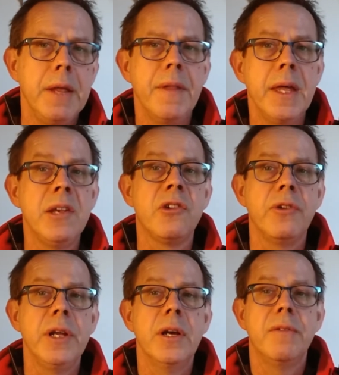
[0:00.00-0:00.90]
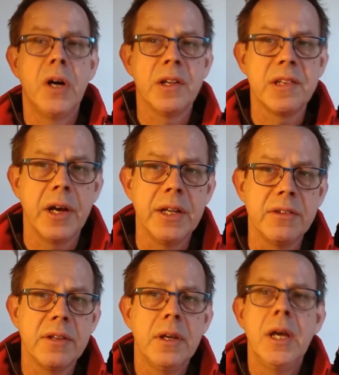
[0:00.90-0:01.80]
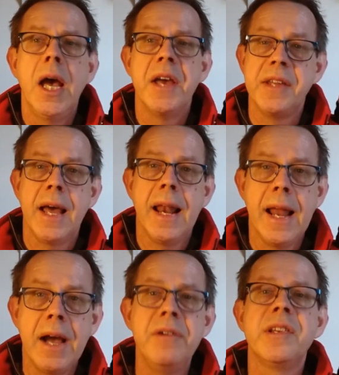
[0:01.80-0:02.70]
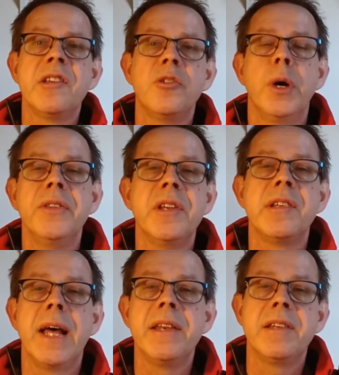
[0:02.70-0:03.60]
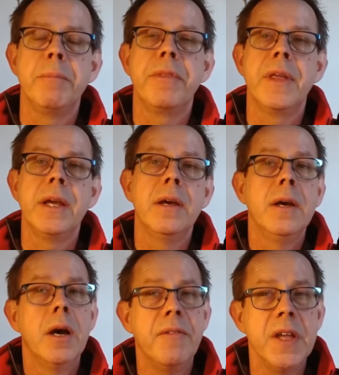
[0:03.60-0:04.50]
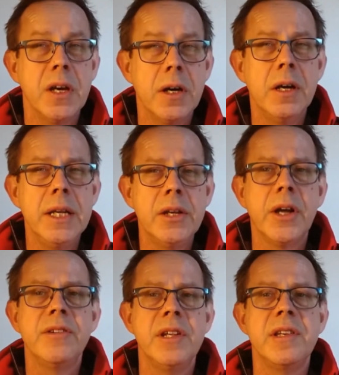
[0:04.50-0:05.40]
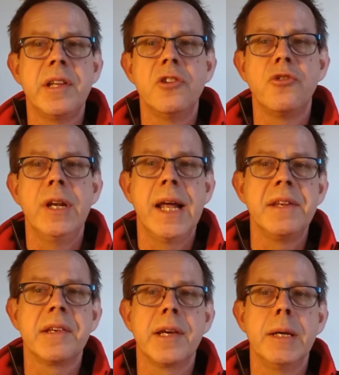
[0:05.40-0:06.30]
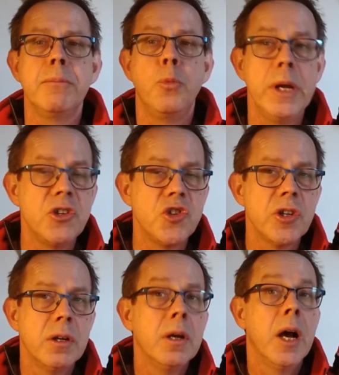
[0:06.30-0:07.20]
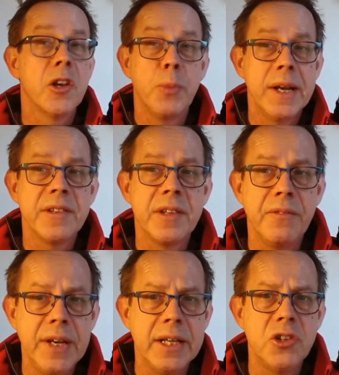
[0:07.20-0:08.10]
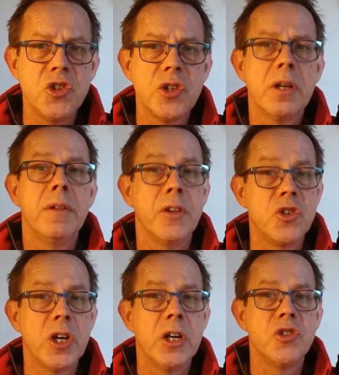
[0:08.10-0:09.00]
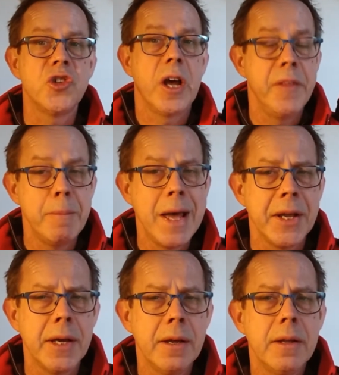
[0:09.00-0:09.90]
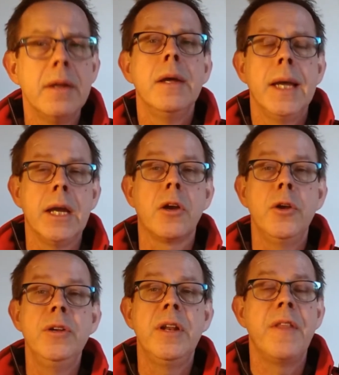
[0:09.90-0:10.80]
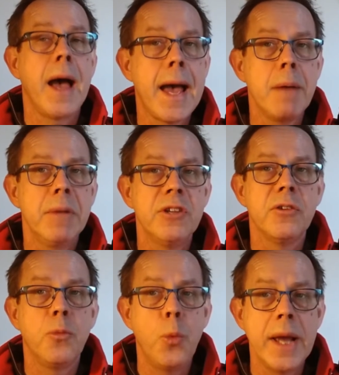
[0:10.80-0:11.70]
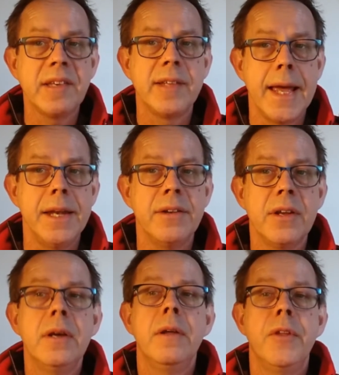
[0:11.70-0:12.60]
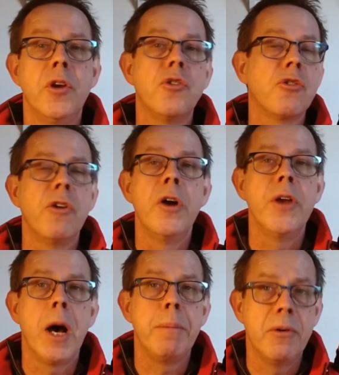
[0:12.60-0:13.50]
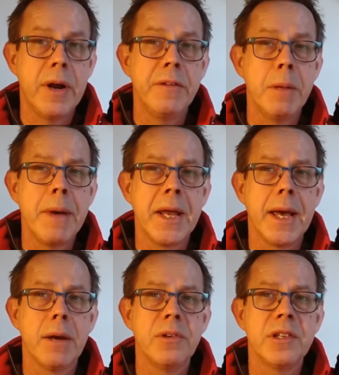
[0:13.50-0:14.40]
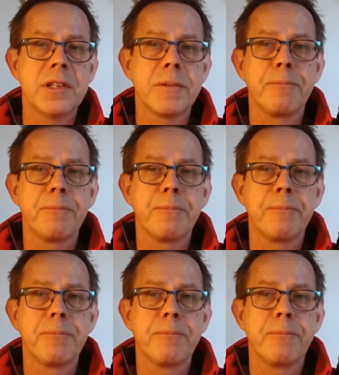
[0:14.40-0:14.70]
in the history of our site as it allows us to understand something of the early 19th century landscape which, as well as the village, the church and the manor, included the hamlet of West End that had grown up around the manor house.